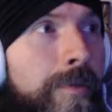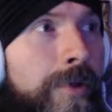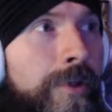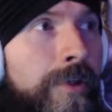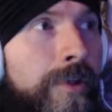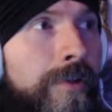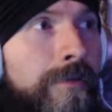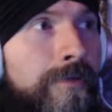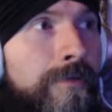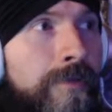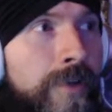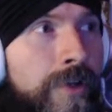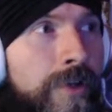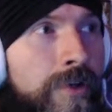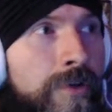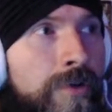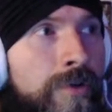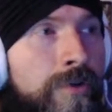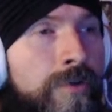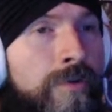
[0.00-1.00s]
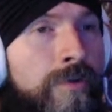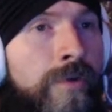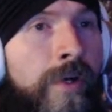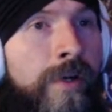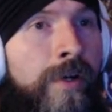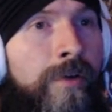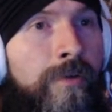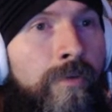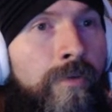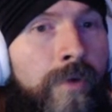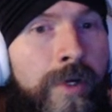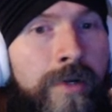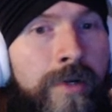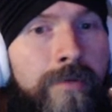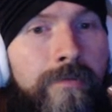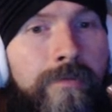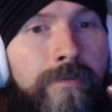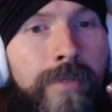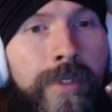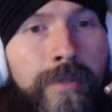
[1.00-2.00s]
could view what
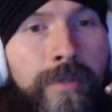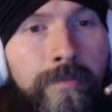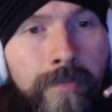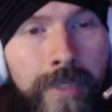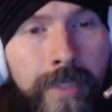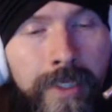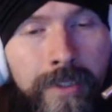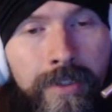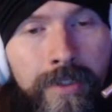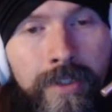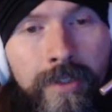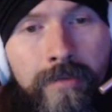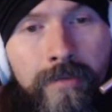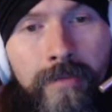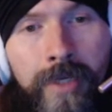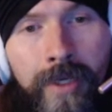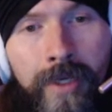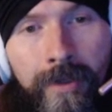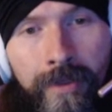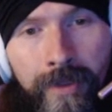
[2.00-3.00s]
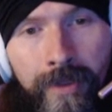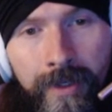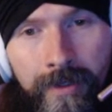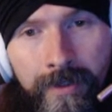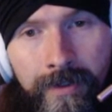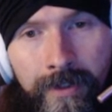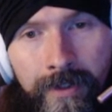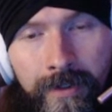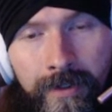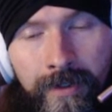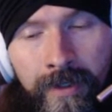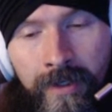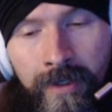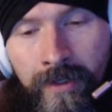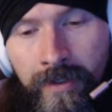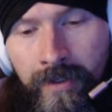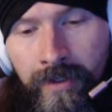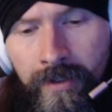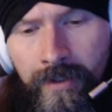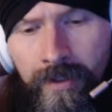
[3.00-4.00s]
it means to be authentic.
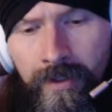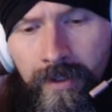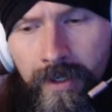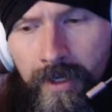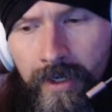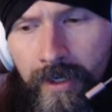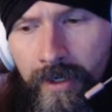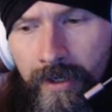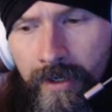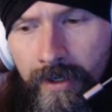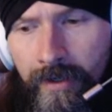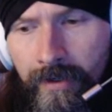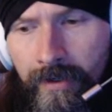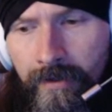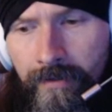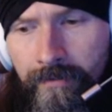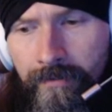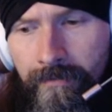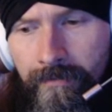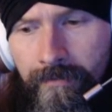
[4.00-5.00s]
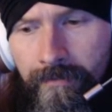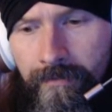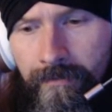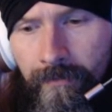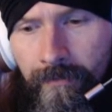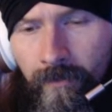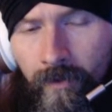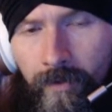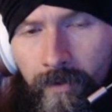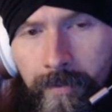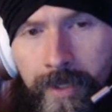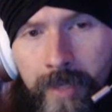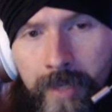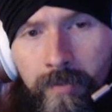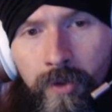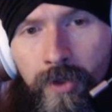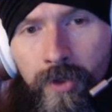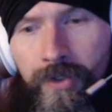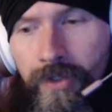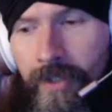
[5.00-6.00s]
For me
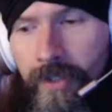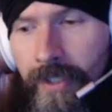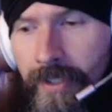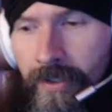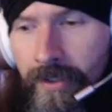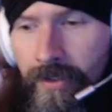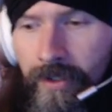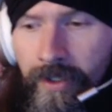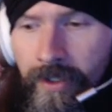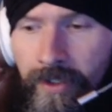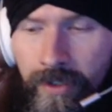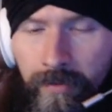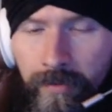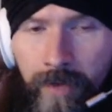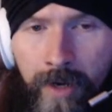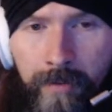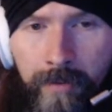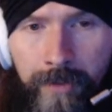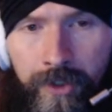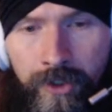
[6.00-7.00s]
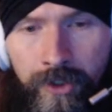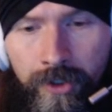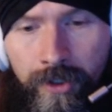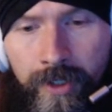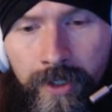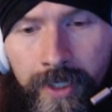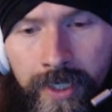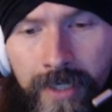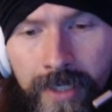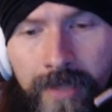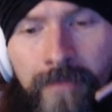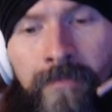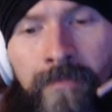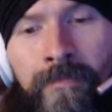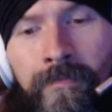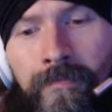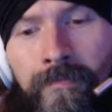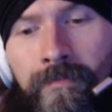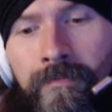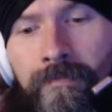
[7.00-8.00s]
personally, it's about maturity.
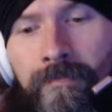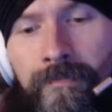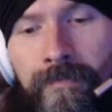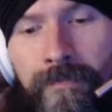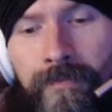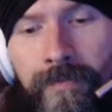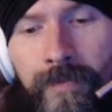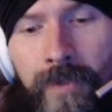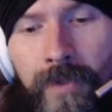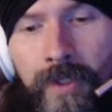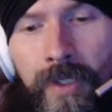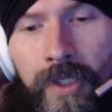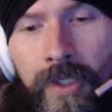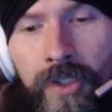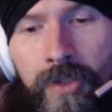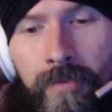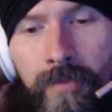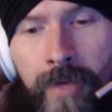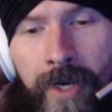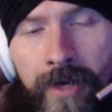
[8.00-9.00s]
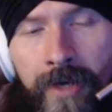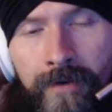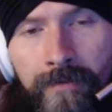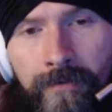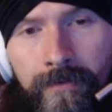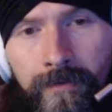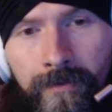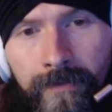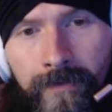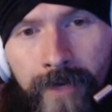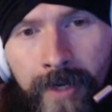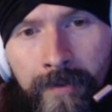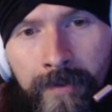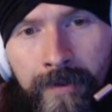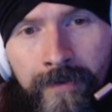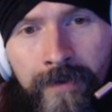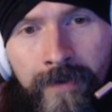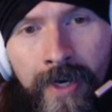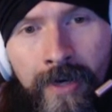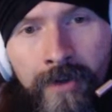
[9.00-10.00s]
It's about
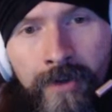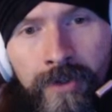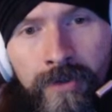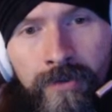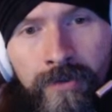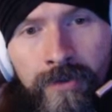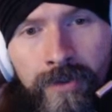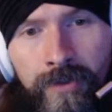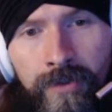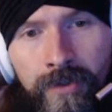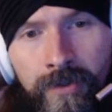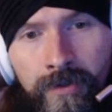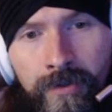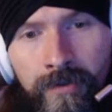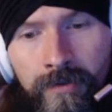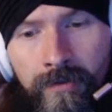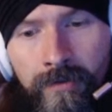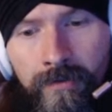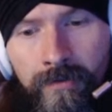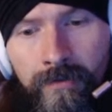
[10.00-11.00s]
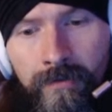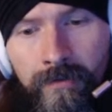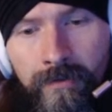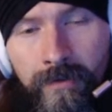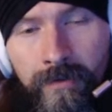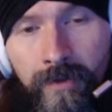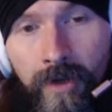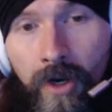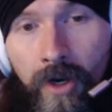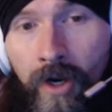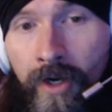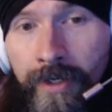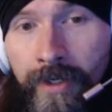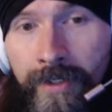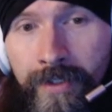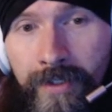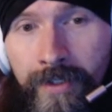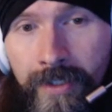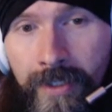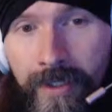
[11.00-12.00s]
family values,
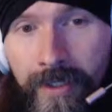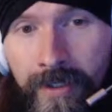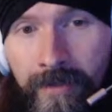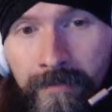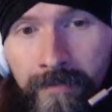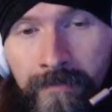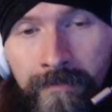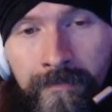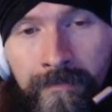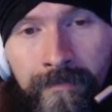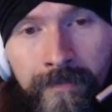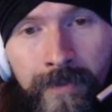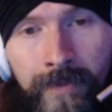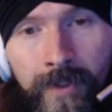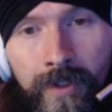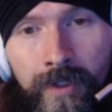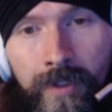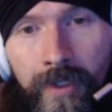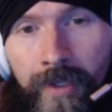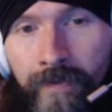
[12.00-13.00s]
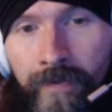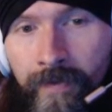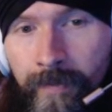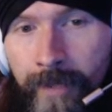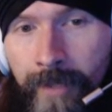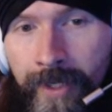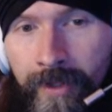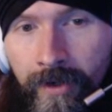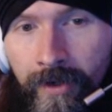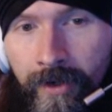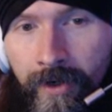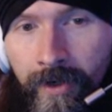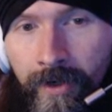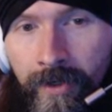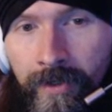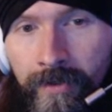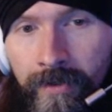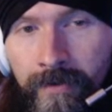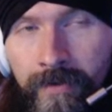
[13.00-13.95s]
honesty, living by the heart,